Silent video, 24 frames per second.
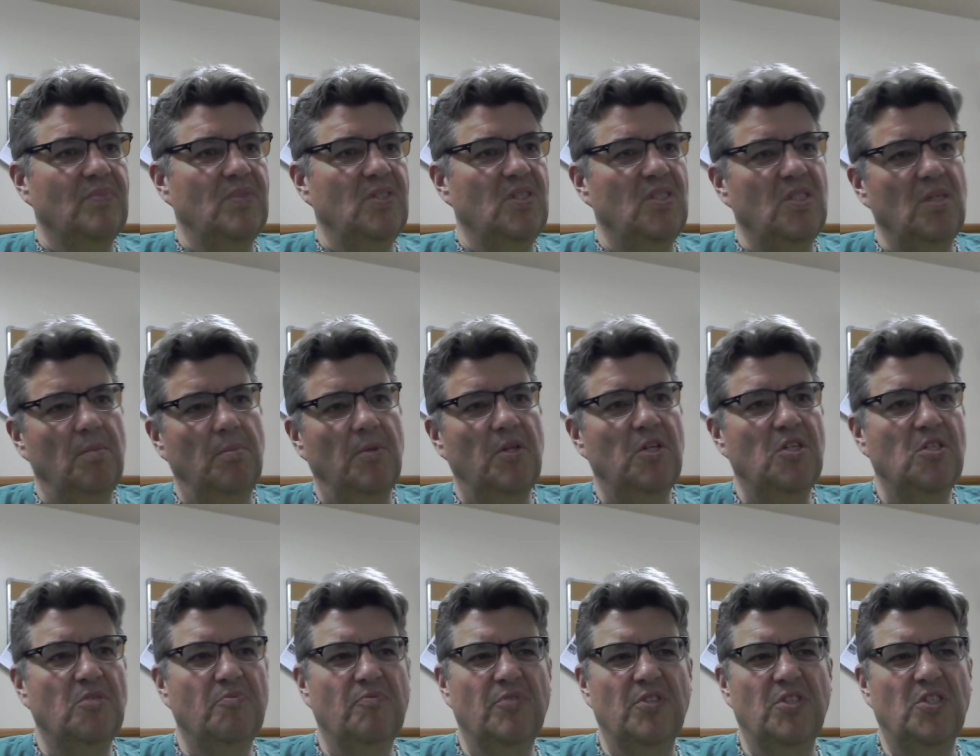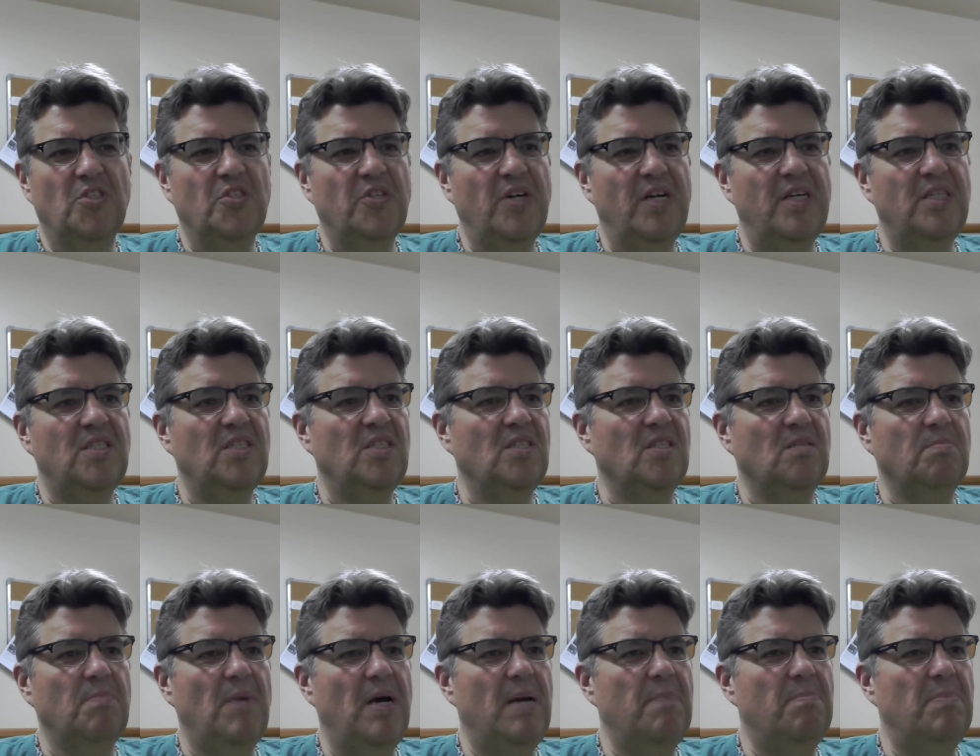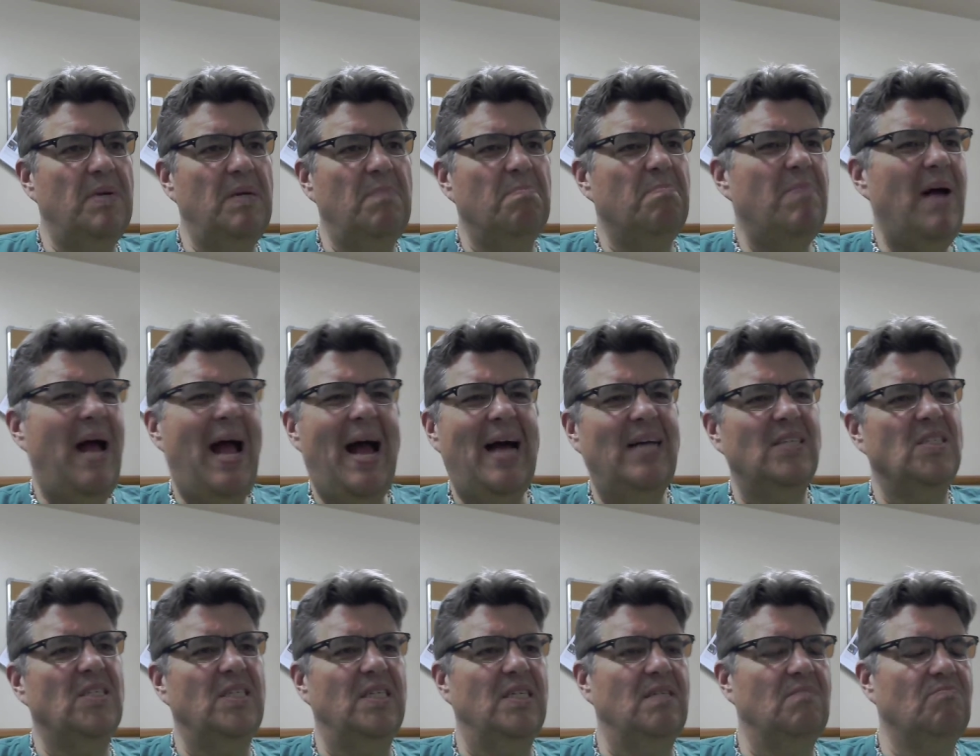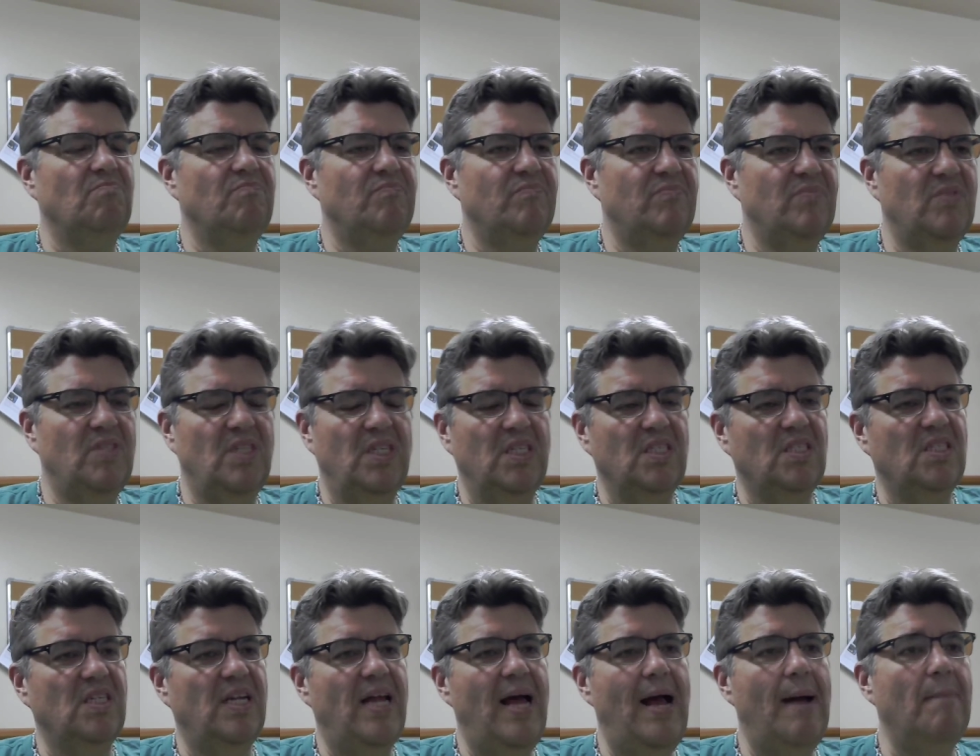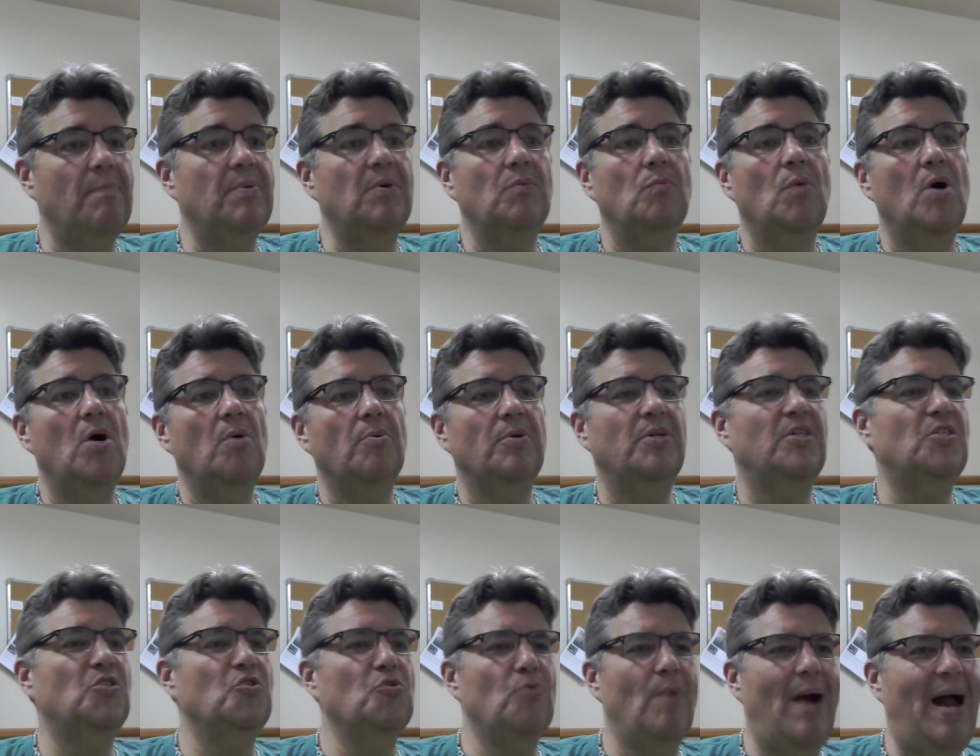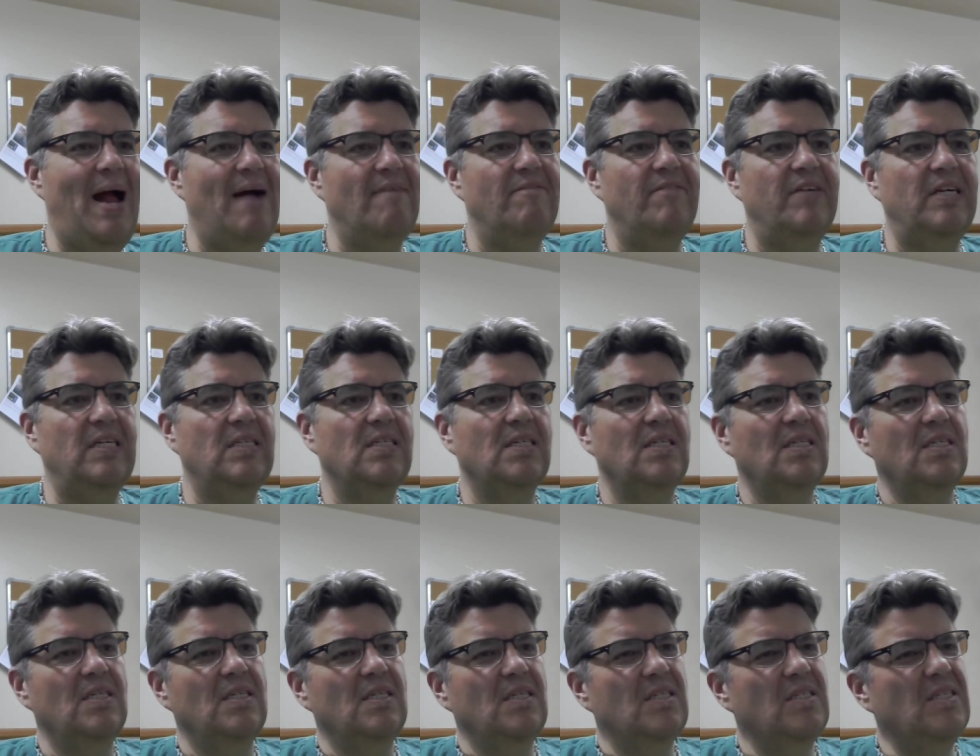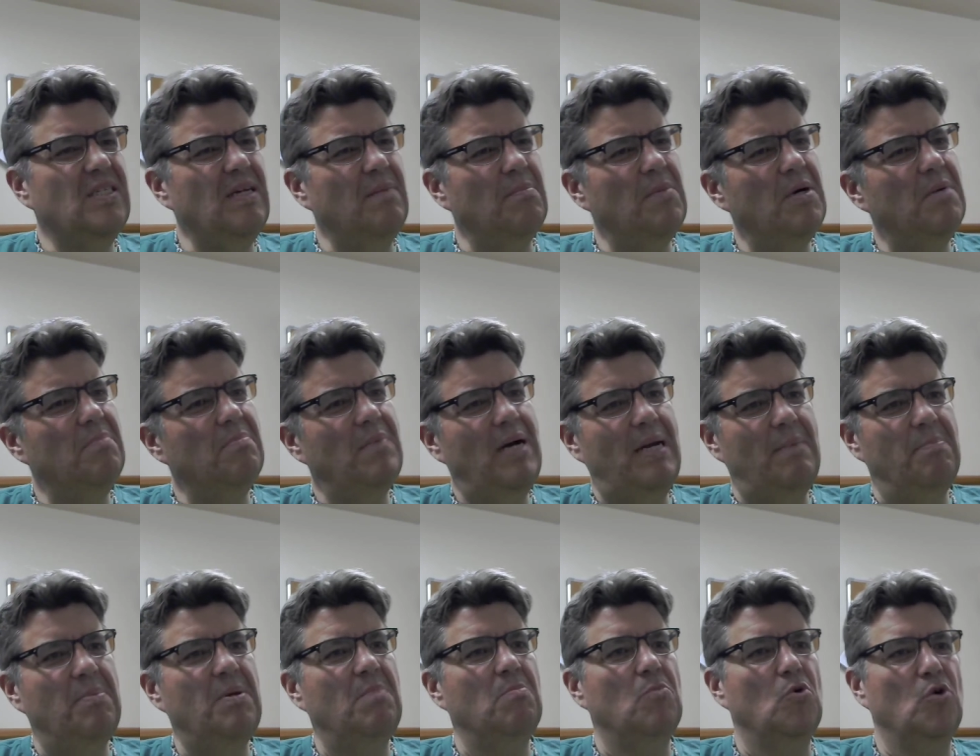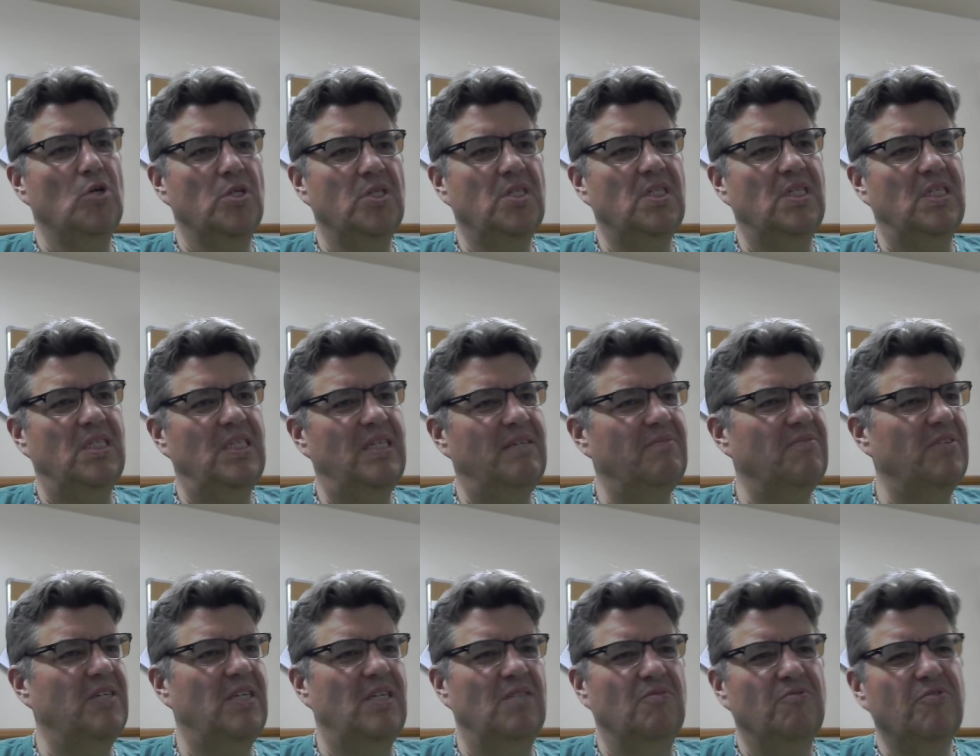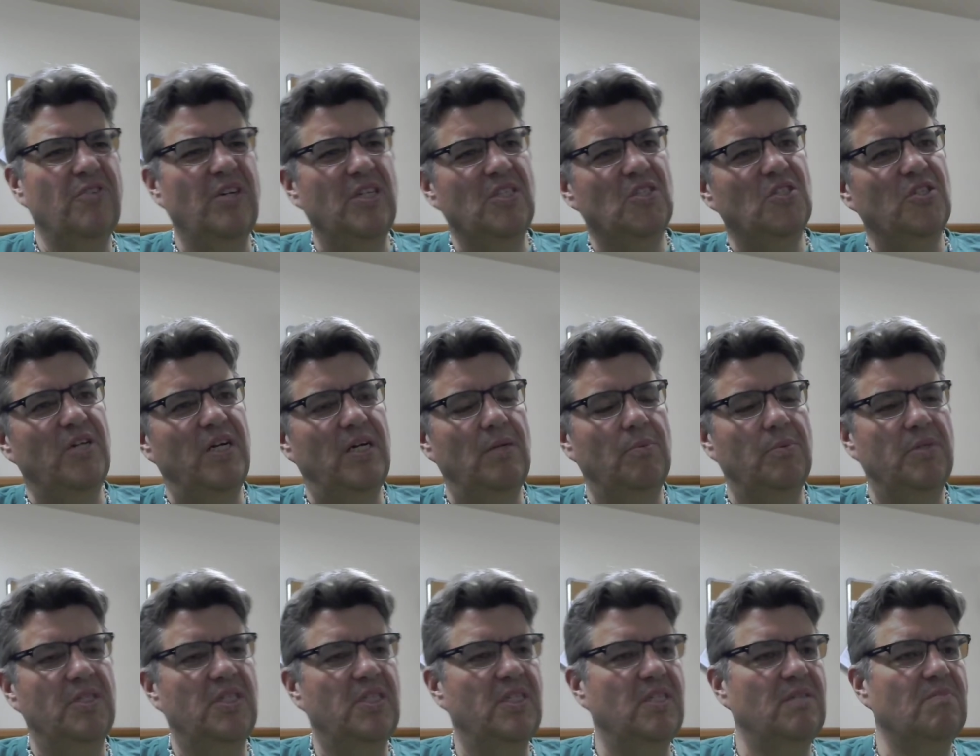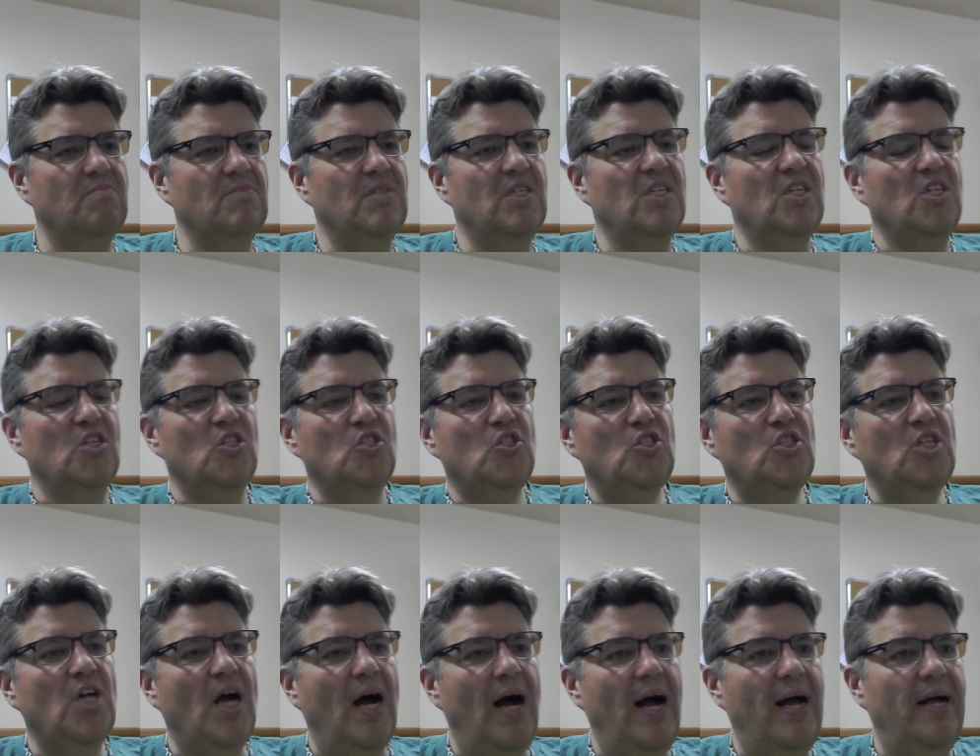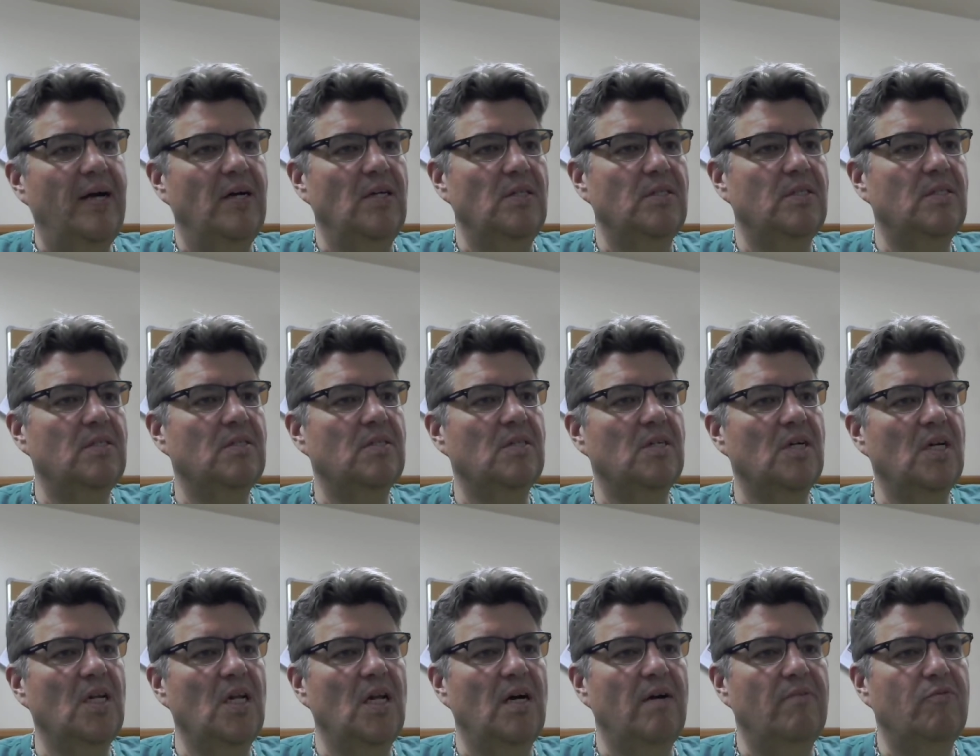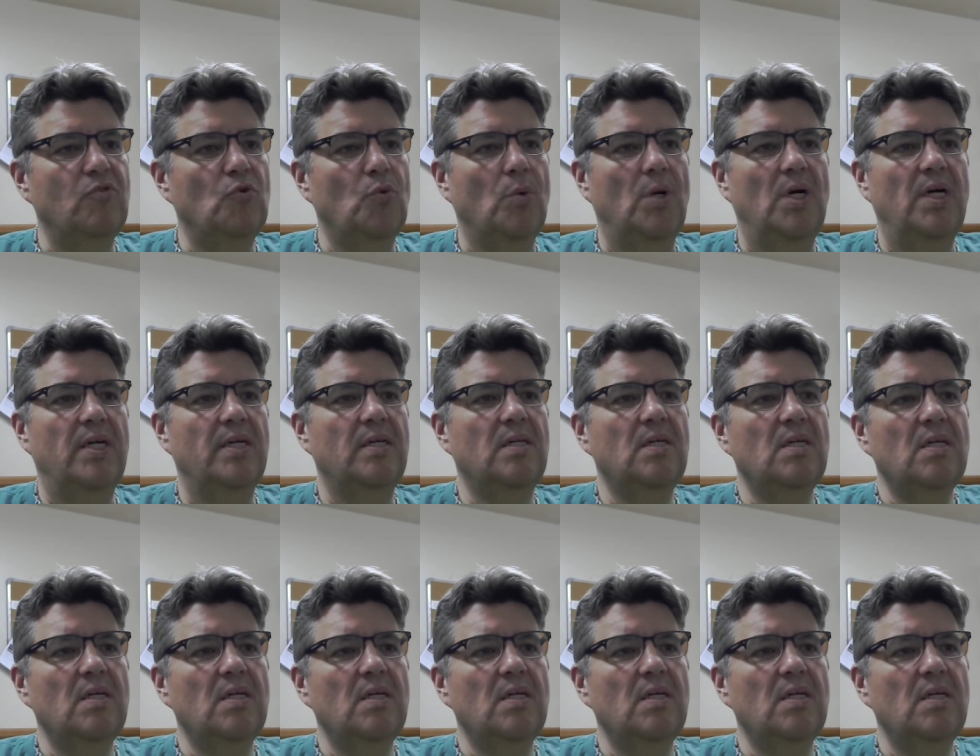Some of those frustrations might be passing, things that happen while we're in traffic. Some of them might be more significant, frustrated with a child or a loved one.